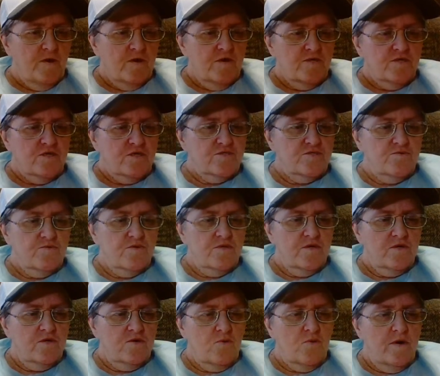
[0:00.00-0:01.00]
Just
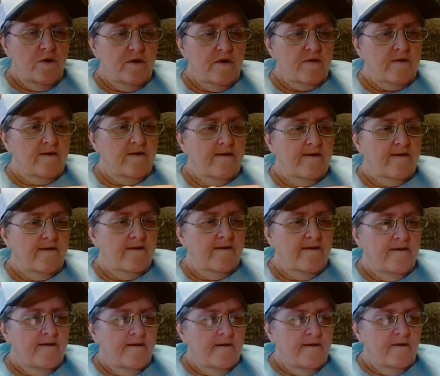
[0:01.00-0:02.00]
really quick,
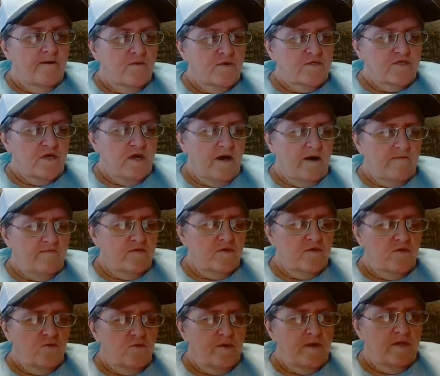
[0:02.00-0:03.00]
which I have a
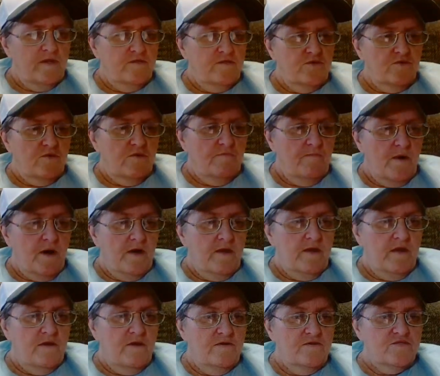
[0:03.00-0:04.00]
little way to do at my
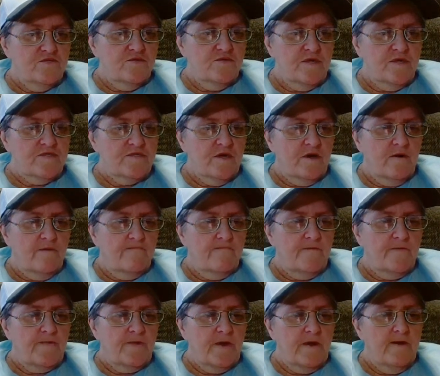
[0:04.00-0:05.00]
end, so that's a helpful
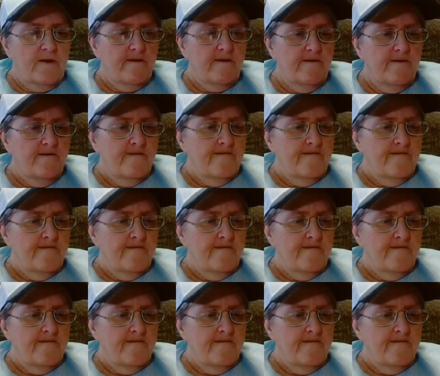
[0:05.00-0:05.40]
thing.